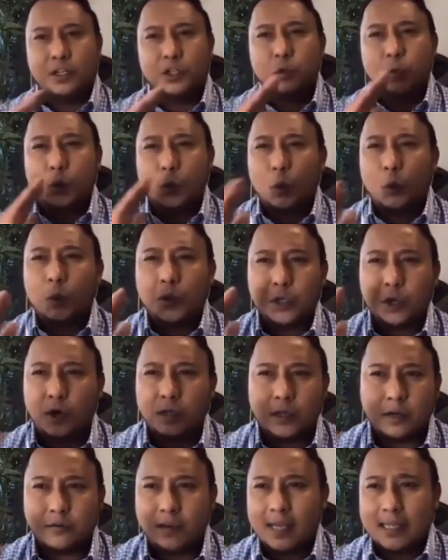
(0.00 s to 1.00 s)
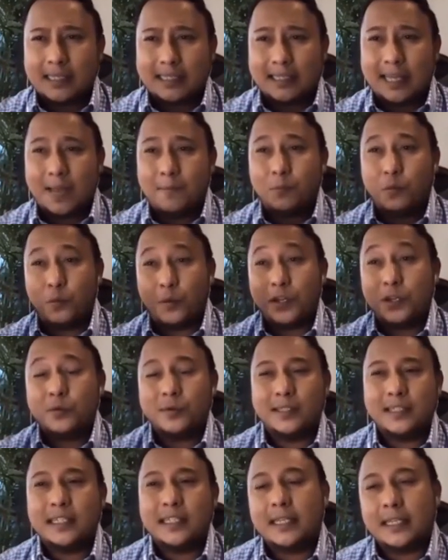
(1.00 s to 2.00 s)
You know you're on the right step when you
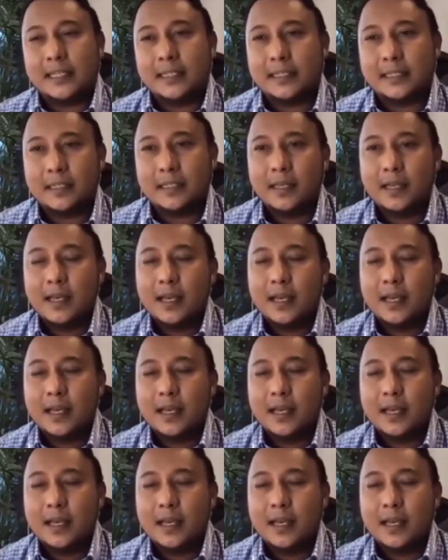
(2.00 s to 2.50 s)
see this.